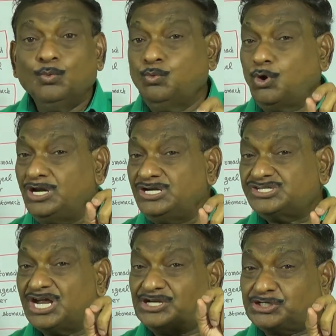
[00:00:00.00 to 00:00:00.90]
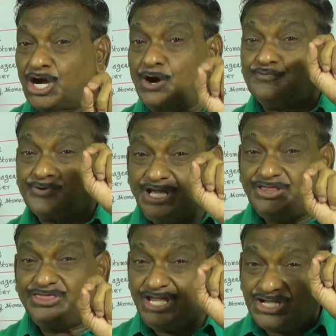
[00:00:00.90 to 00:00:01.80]
One set of
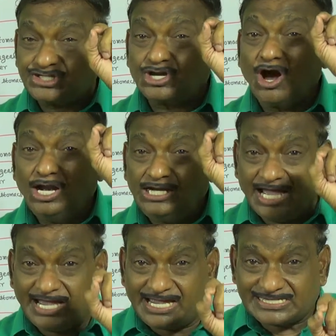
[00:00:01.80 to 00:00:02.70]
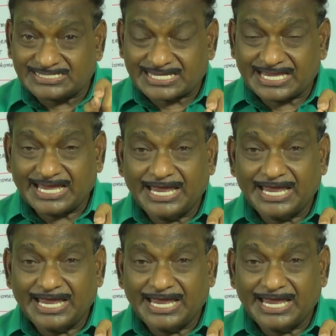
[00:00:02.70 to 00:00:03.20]
teeth is called as